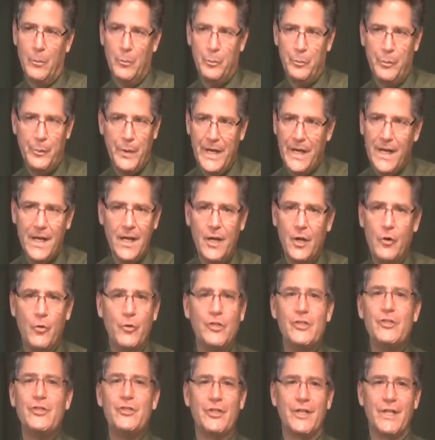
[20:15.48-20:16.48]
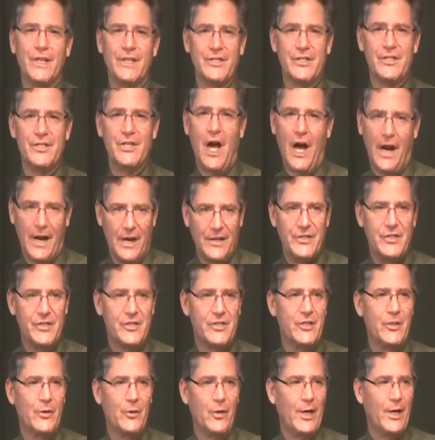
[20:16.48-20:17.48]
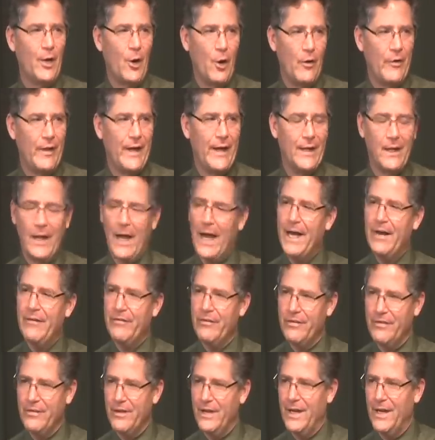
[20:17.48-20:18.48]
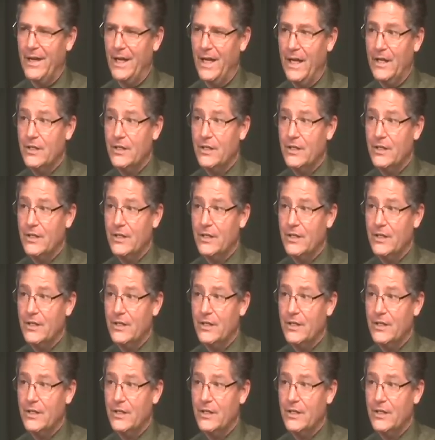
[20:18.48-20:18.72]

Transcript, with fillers: being a Christian is not necessarily all that light of a thing.